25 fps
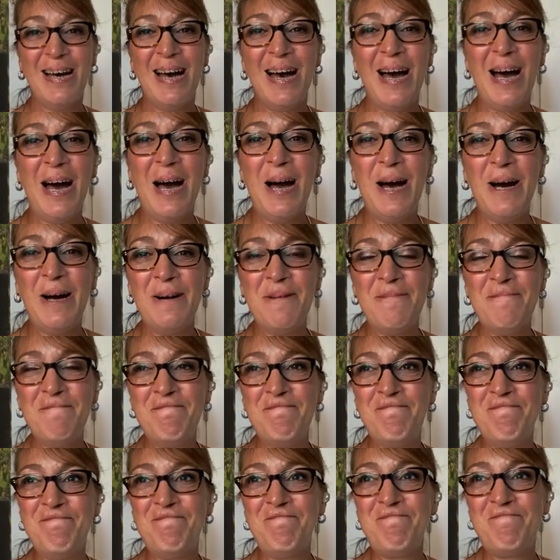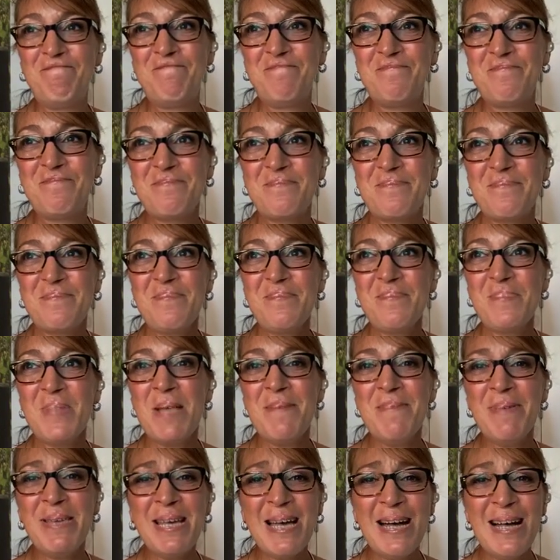Um,
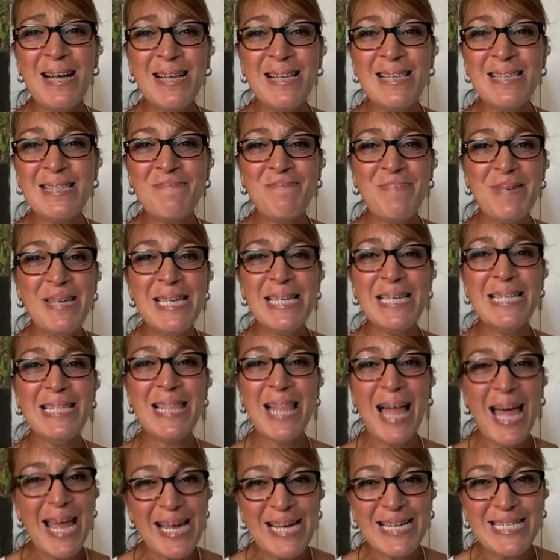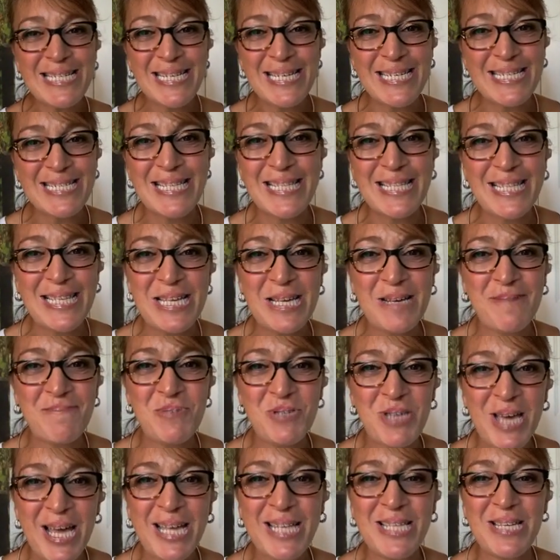because being liked isn't the
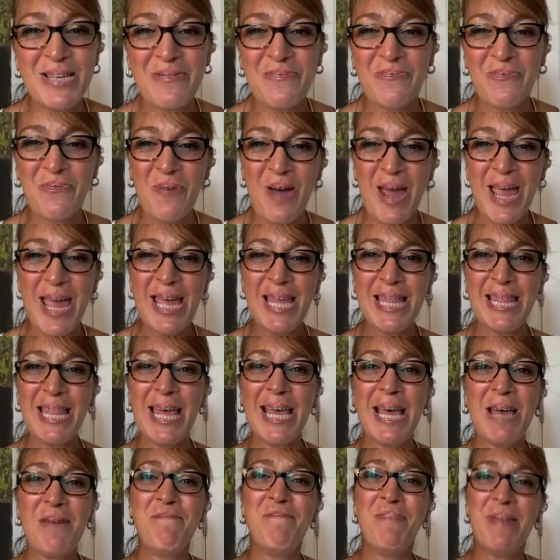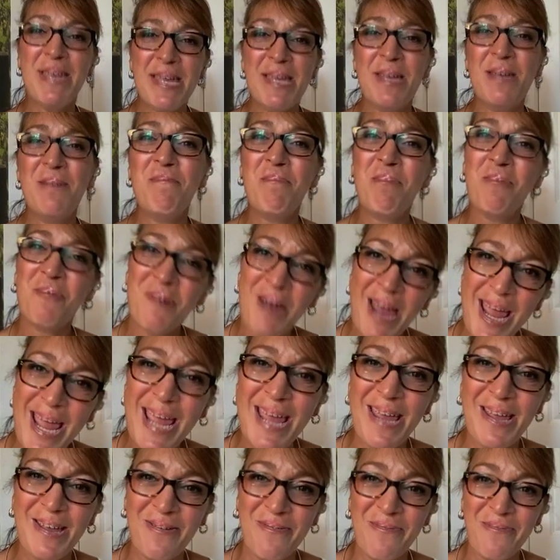objective, right? Like being
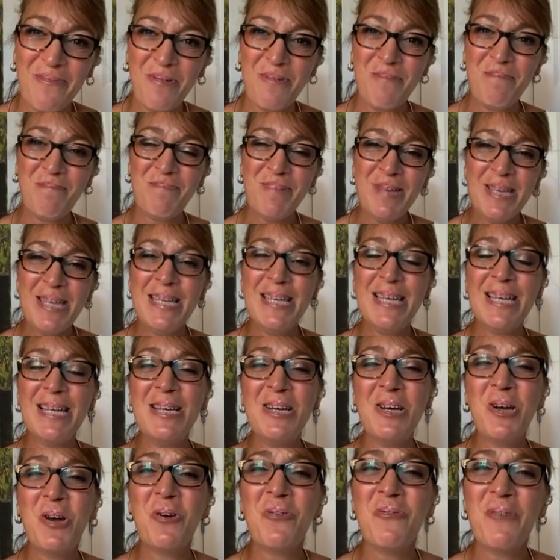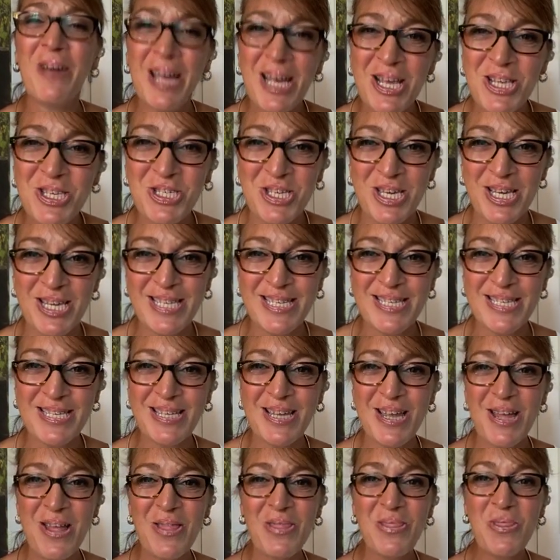brave, being courageous
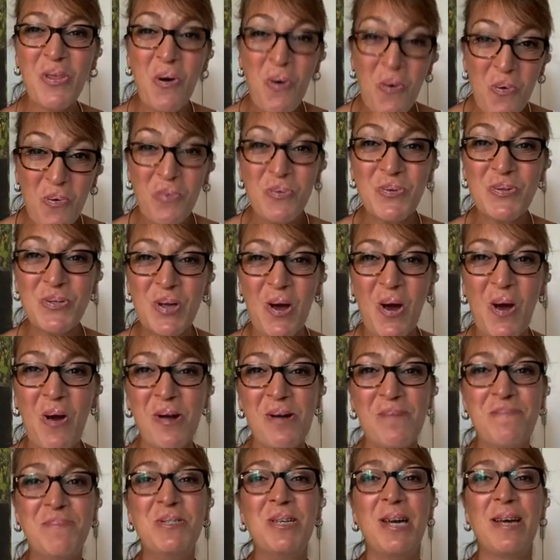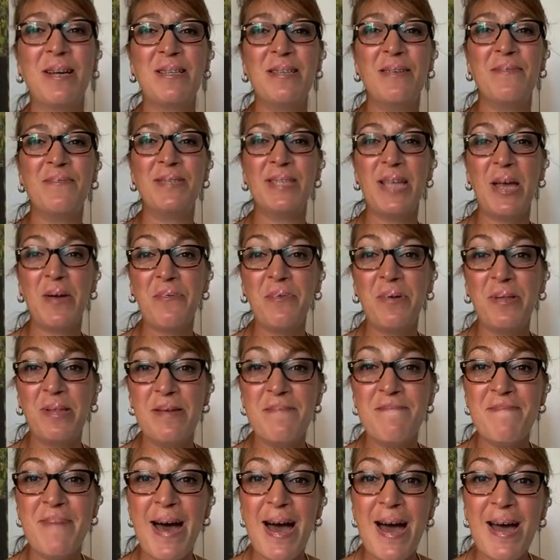those are objectives that really
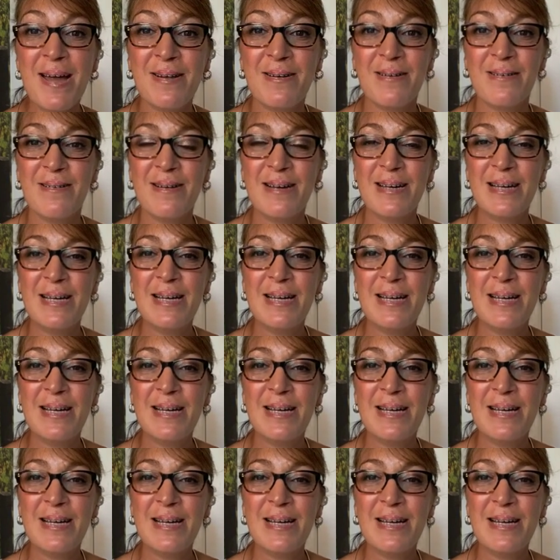matter.